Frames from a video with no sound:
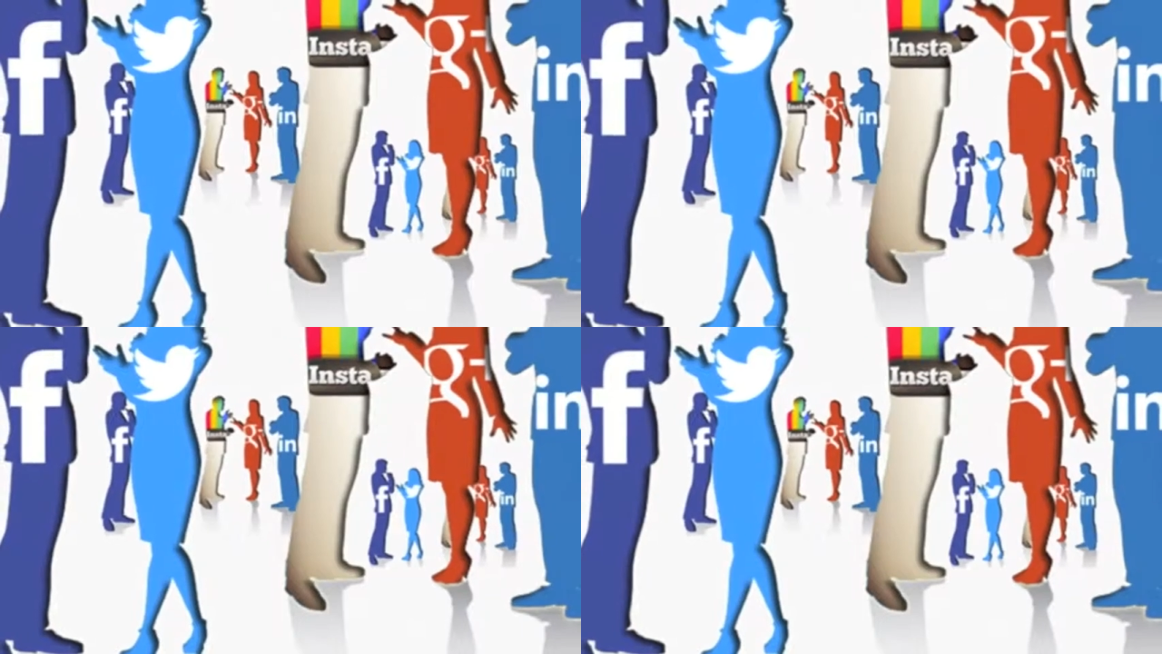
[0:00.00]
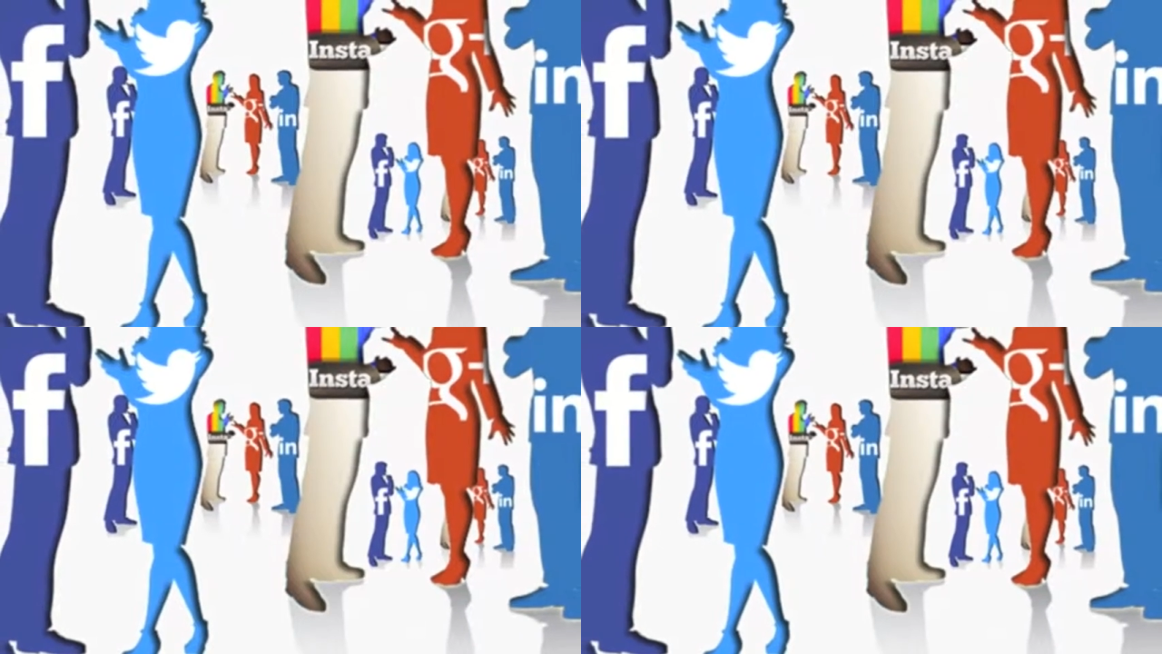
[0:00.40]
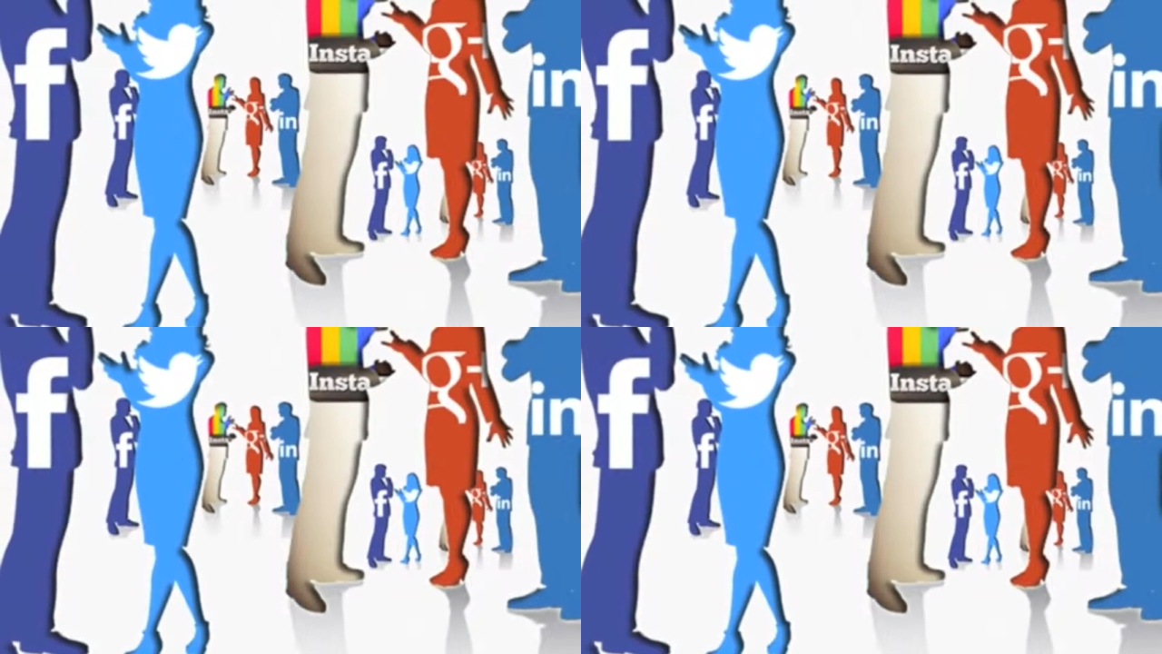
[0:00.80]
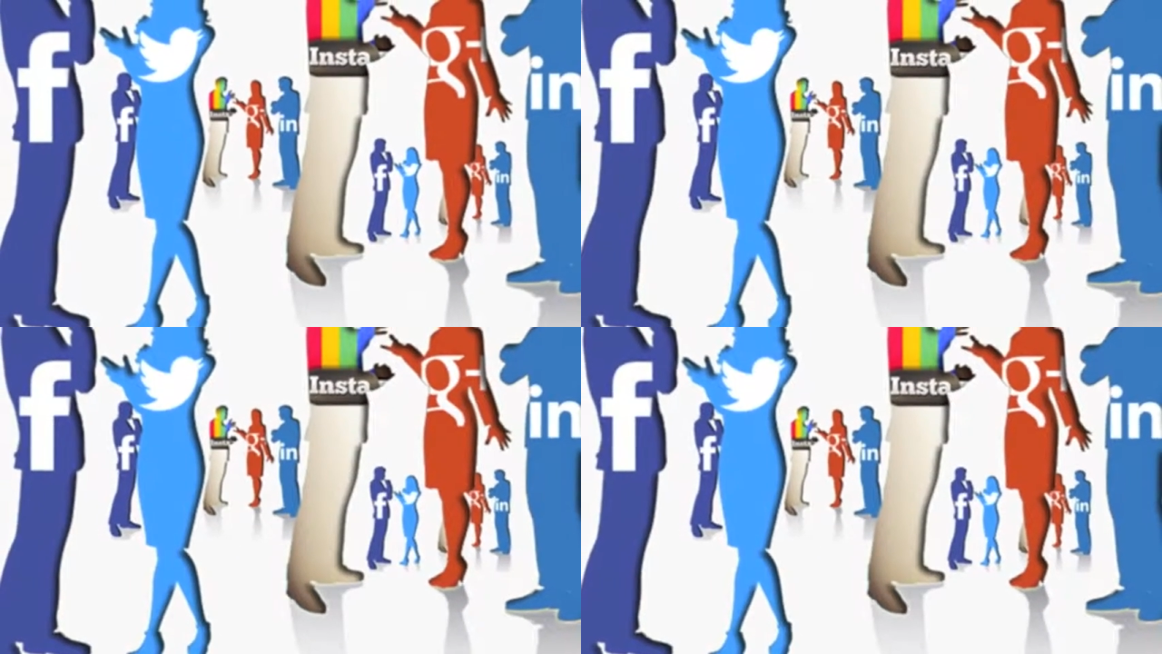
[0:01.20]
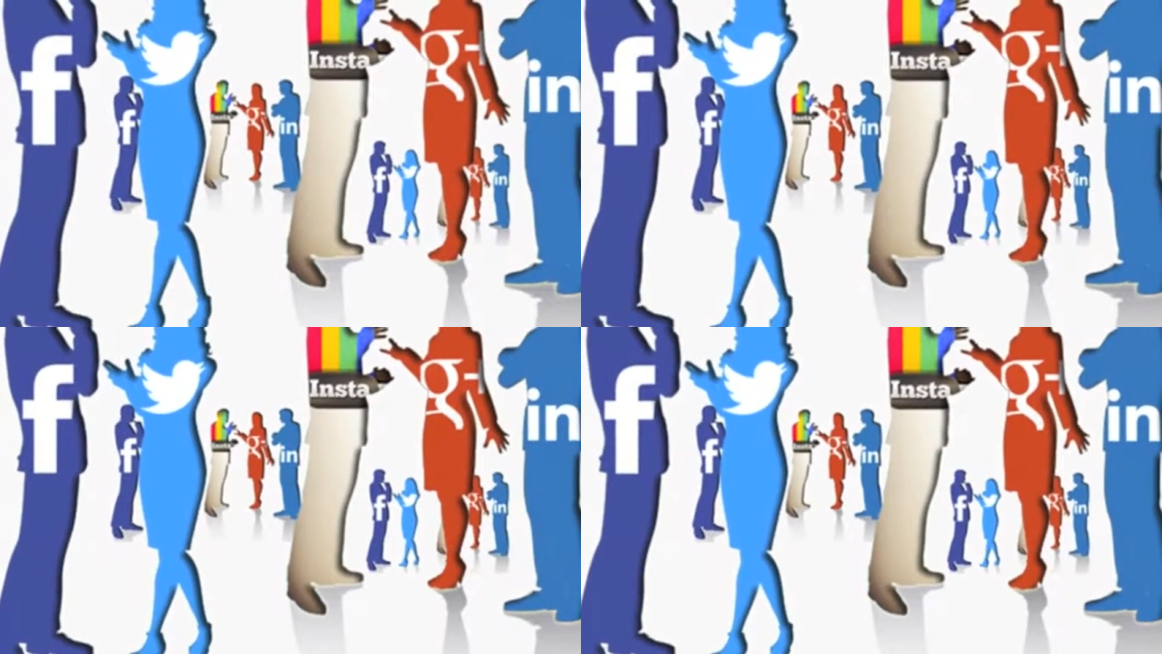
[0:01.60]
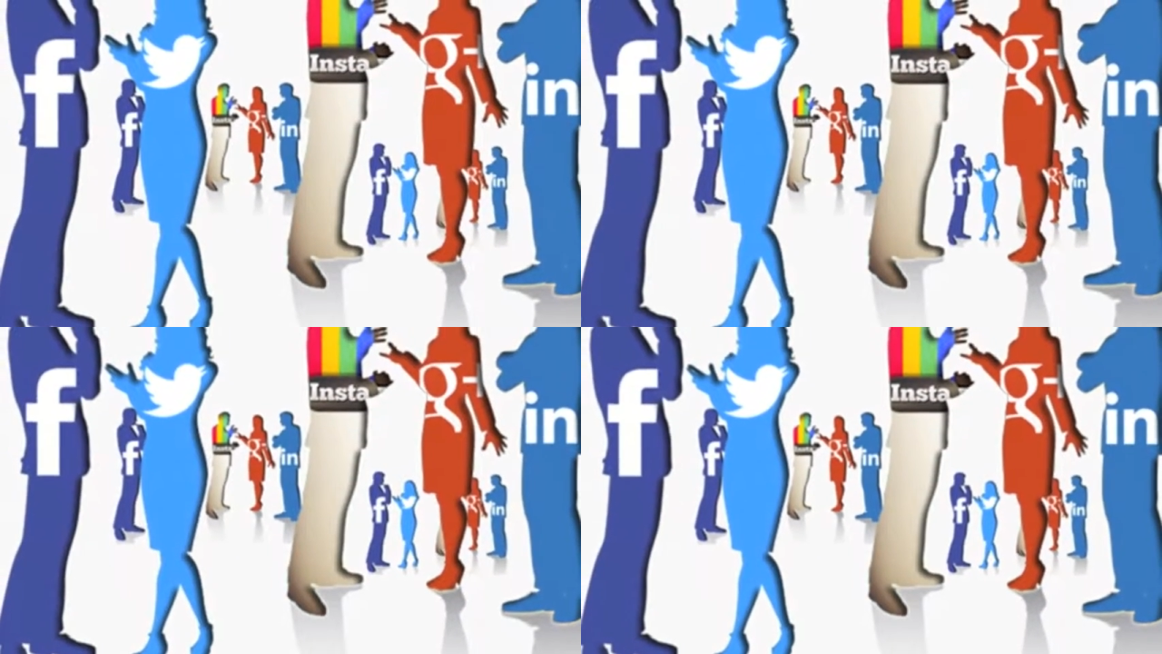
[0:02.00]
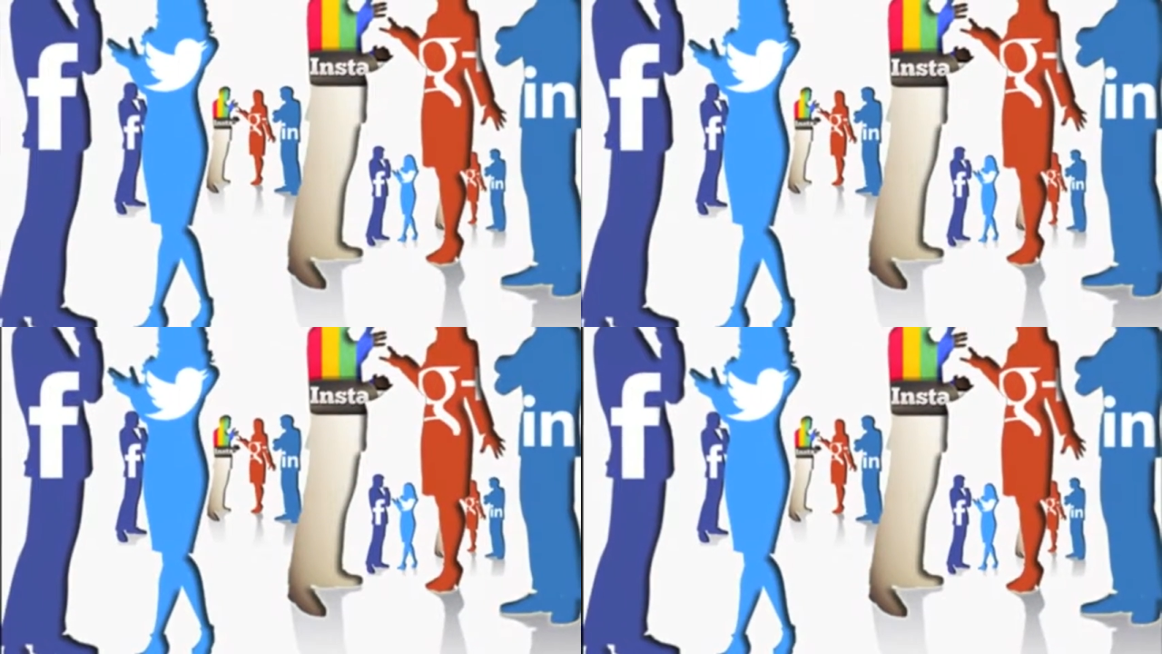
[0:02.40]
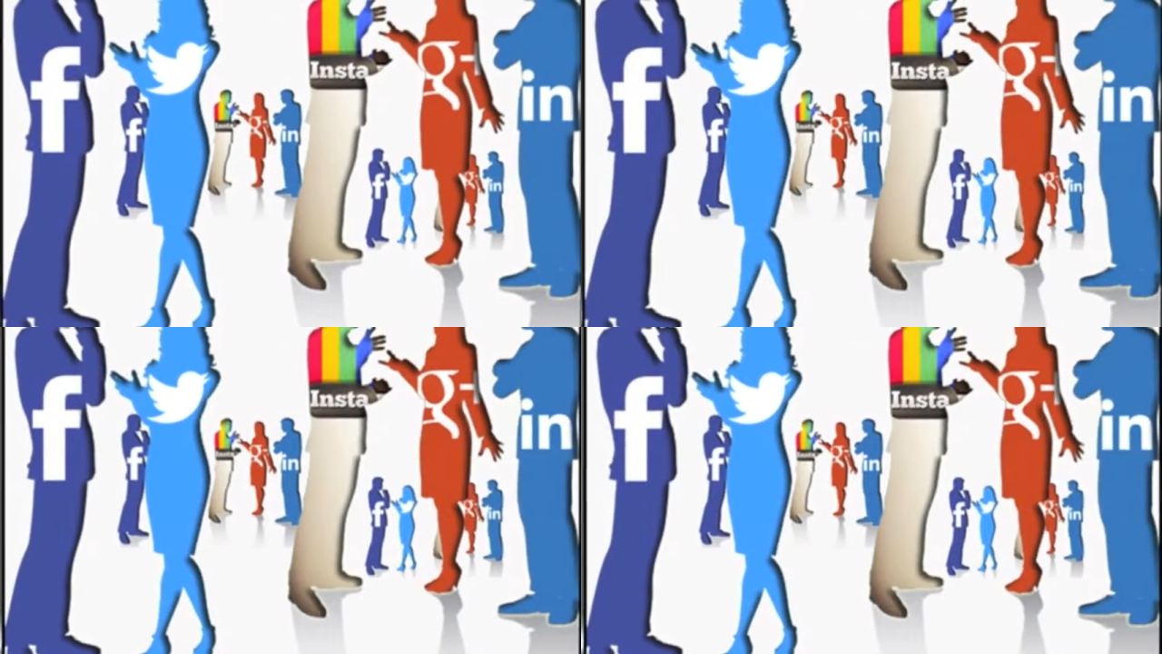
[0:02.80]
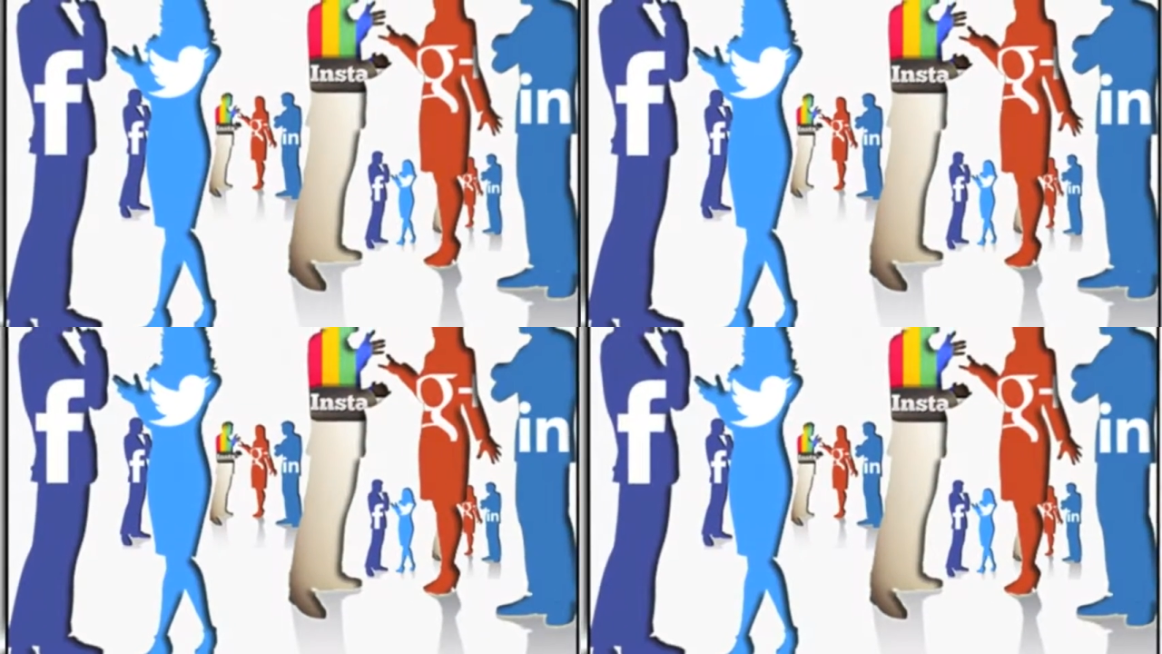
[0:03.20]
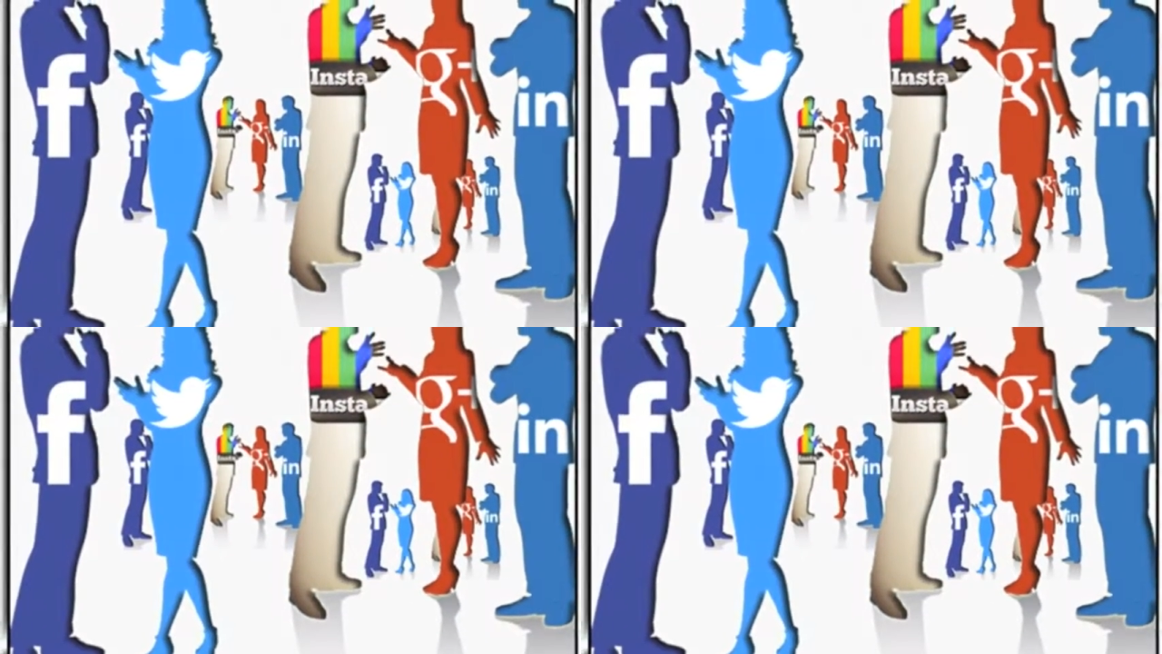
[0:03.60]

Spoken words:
Nobody's mouth can be seen.